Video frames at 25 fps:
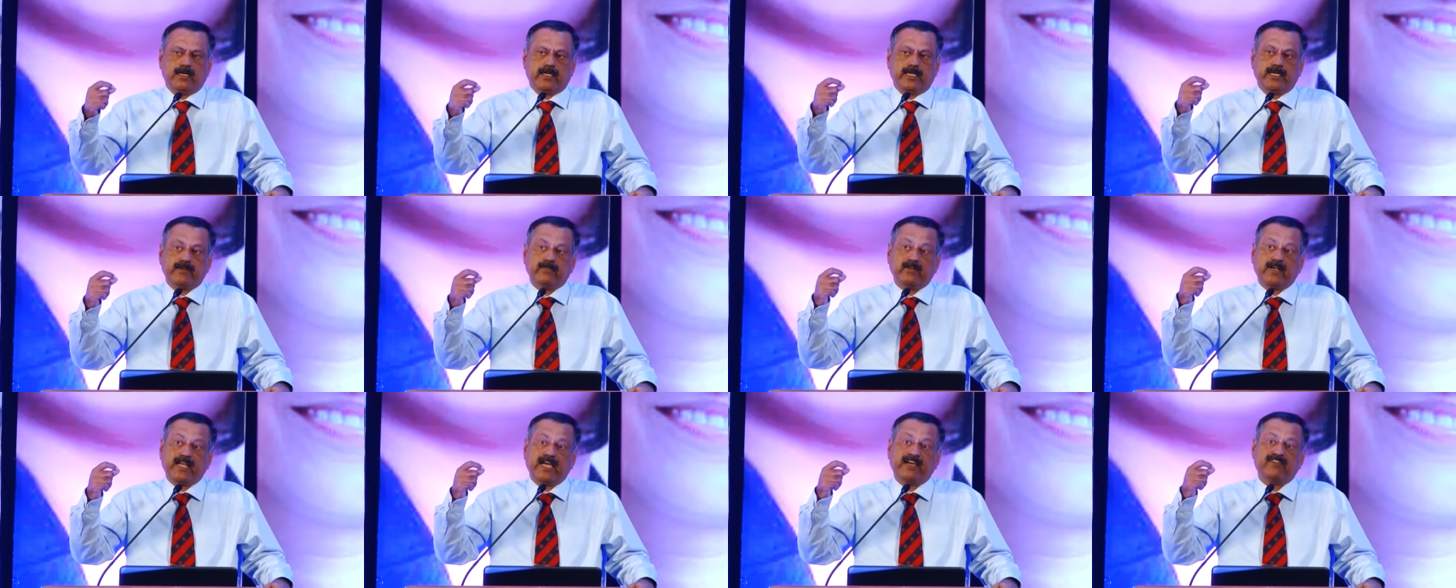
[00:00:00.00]

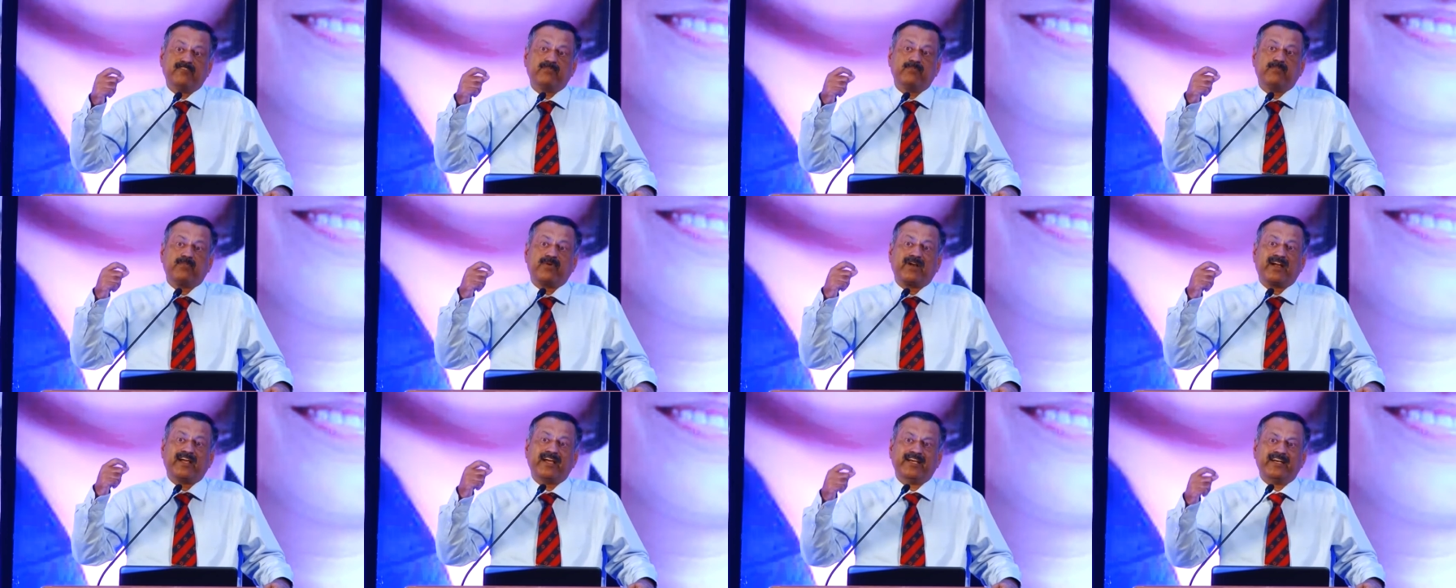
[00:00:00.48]
he will have
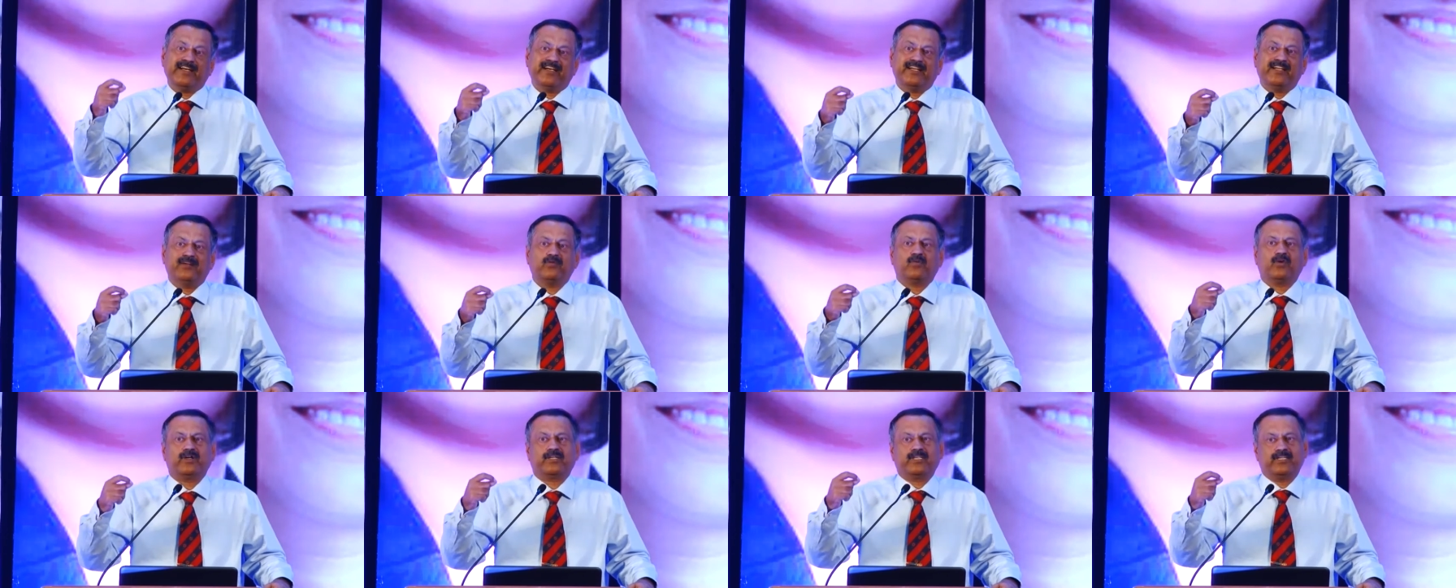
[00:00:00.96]
pride
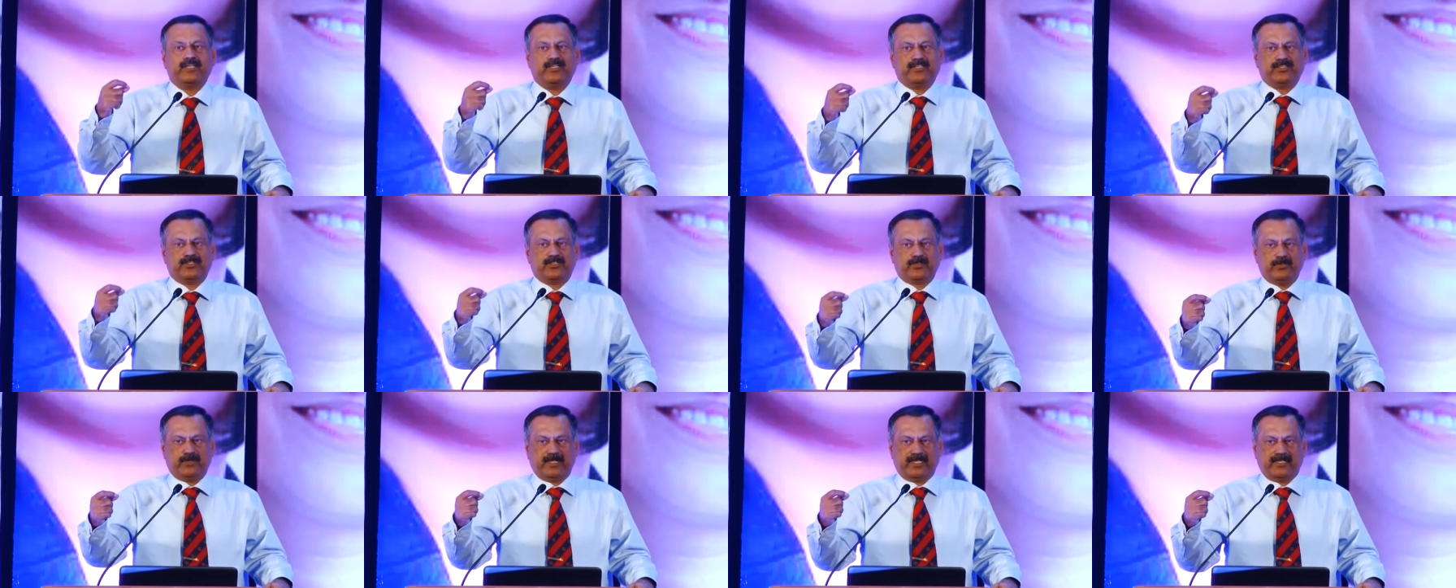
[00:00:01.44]
in what he
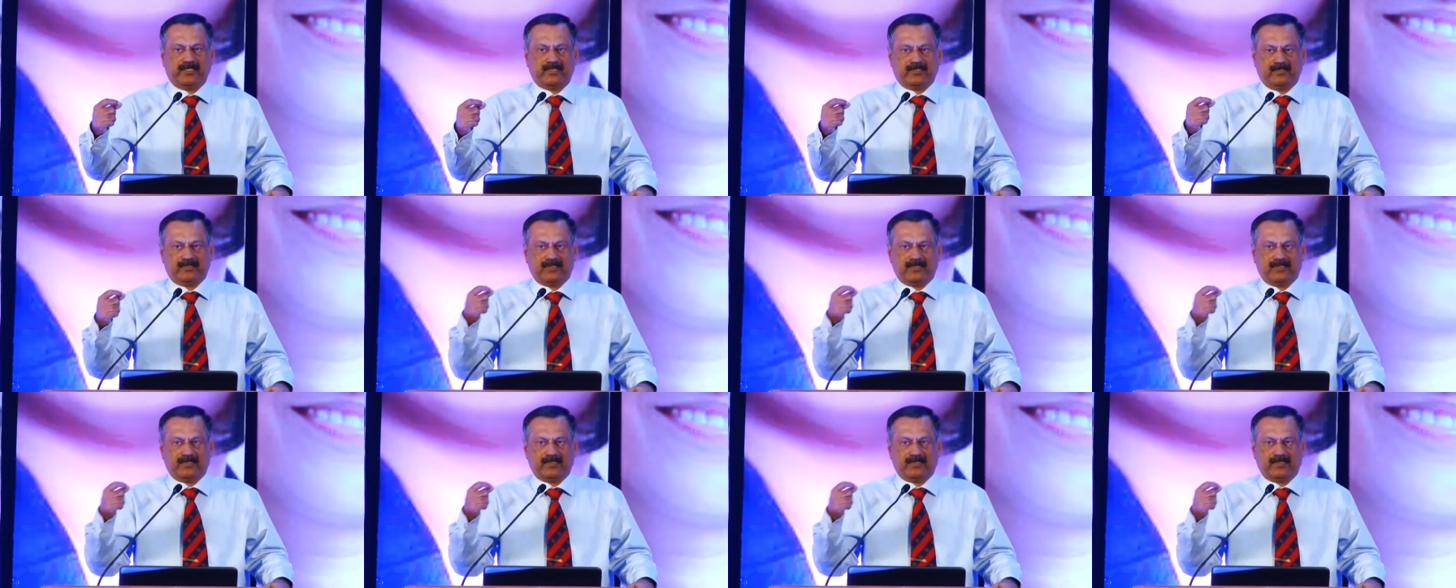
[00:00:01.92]
is doing.